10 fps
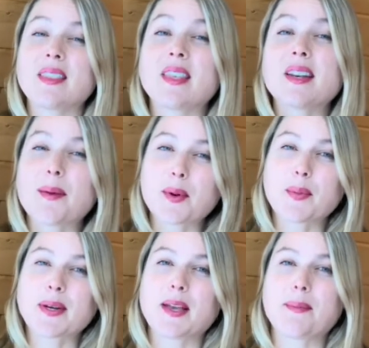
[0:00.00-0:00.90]
The number
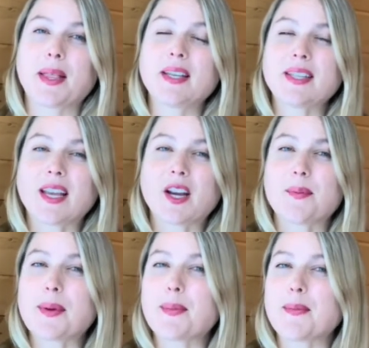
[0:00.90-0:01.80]
one complaint I
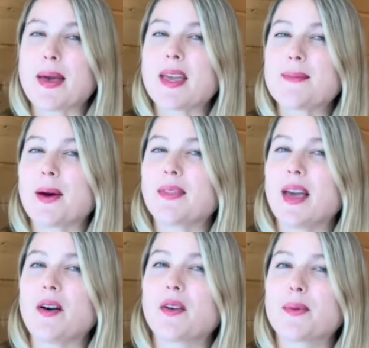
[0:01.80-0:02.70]
hear people make about
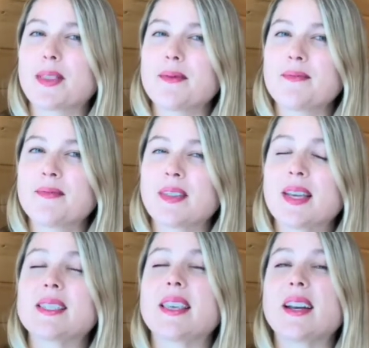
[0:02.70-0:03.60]
the algorithm
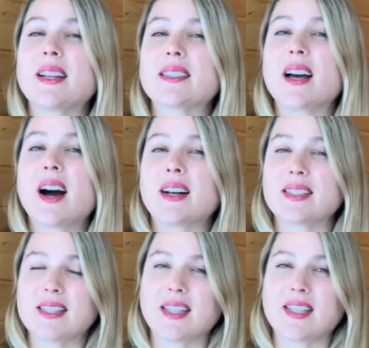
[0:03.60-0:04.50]
is that it is
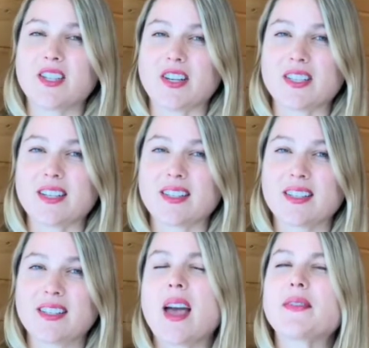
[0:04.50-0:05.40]
constantly changing.
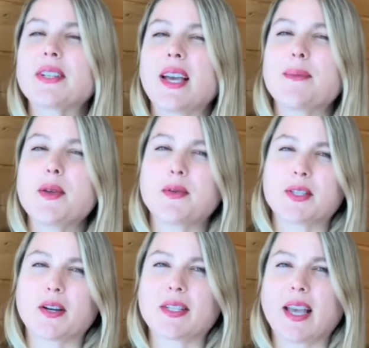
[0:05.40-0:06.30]
Every time you
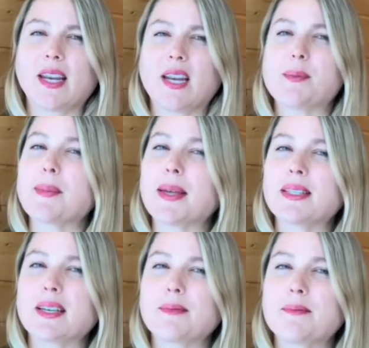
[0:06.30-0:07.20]
start gaining
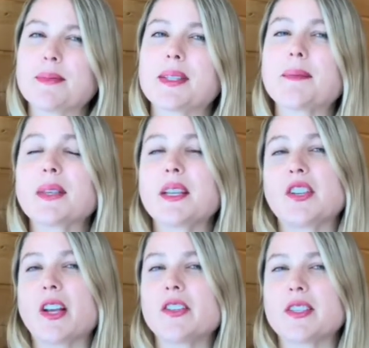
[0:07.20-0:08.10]
momentum, something
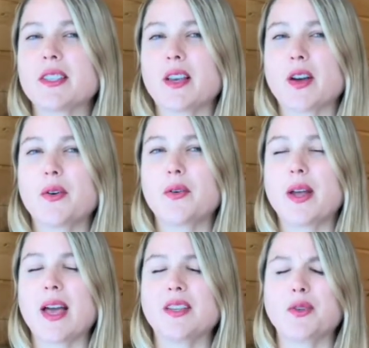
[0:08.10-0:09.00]
changes in the
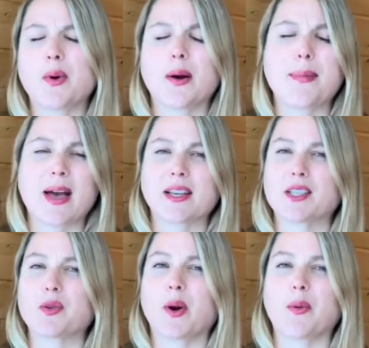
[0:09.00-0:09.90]
code and you are back
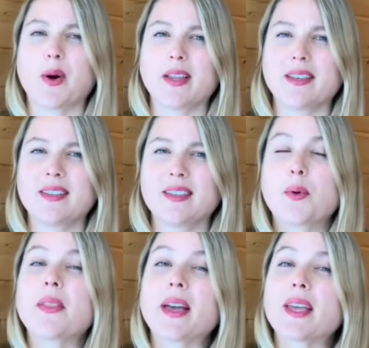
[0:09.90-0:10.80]
at square one.
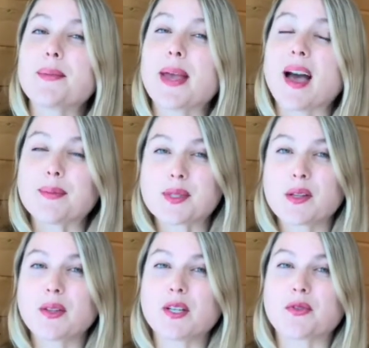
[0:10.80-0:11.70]
While that can be
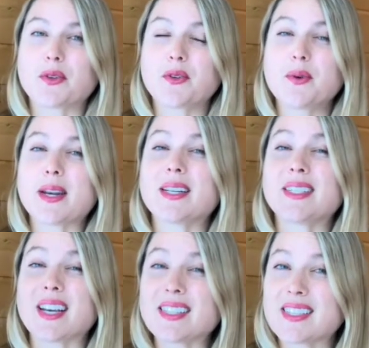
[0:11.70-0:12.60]
absolutely true and
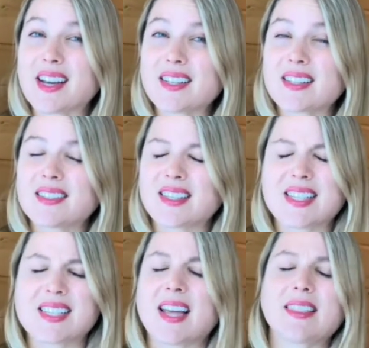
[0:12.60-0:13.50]
it does suck,
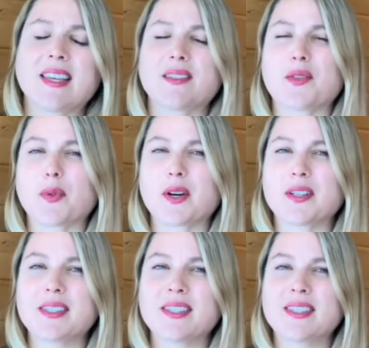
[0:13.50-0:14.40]
it's not the end of the
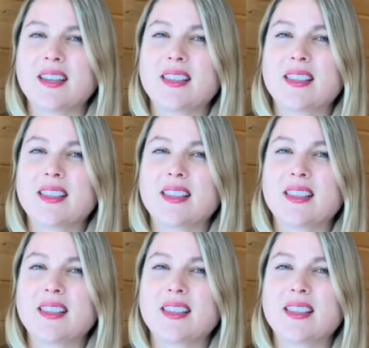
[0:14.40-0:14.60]
world.